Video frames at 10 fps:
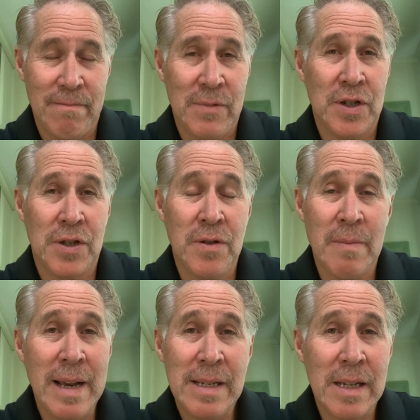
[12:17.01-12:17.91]
just do the
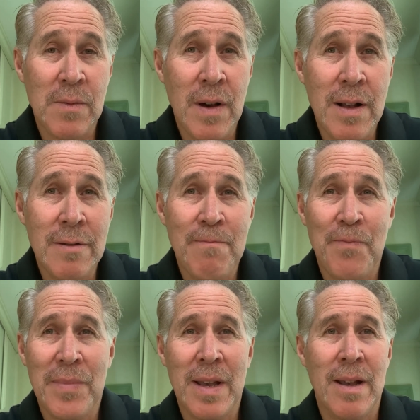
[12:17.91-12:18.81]
basics well,
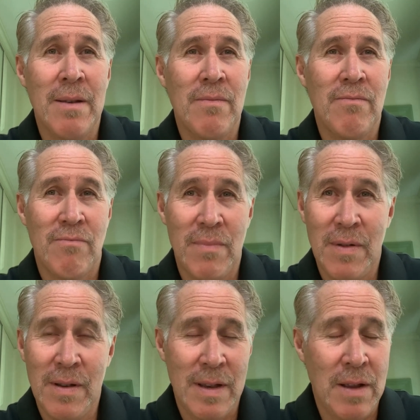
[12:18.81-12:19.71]

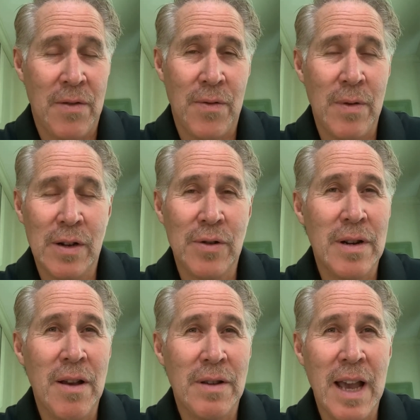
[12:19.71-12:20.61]
and through a good
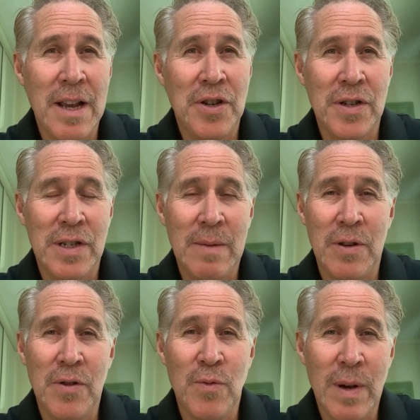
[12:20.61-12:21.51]
location seem to
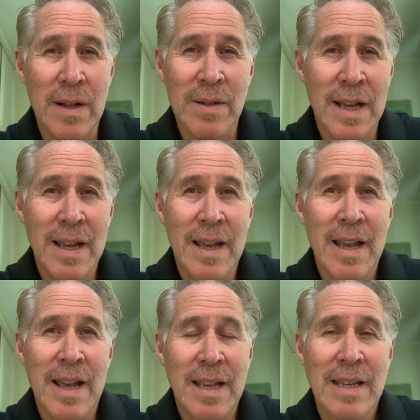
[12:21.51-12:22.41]
do well
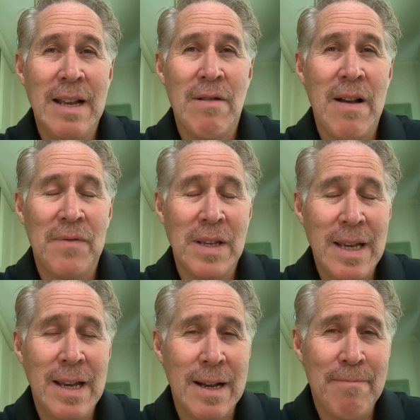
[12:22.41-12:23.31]
year after year.